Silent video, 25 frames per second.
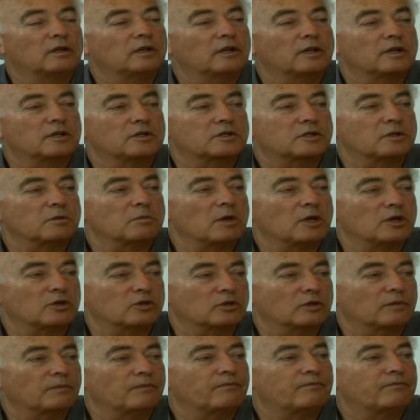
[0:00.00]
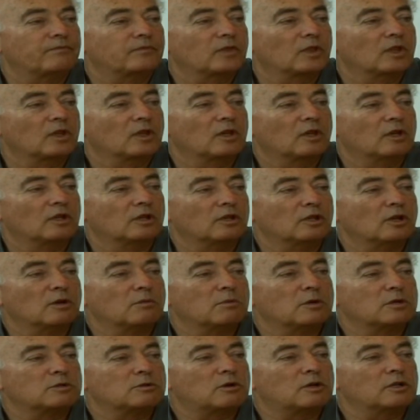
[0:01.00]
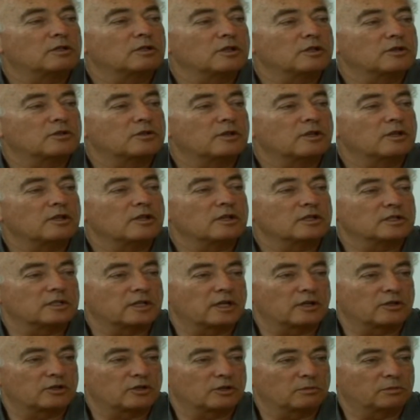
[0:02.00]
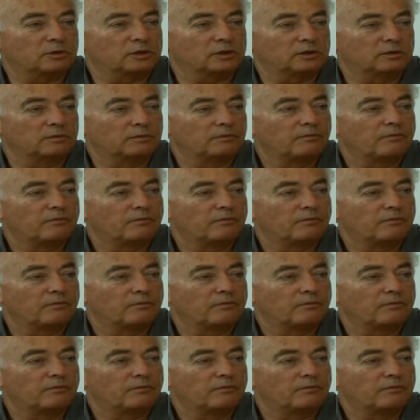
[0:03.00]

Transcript: estimation. Number one is linear algebra.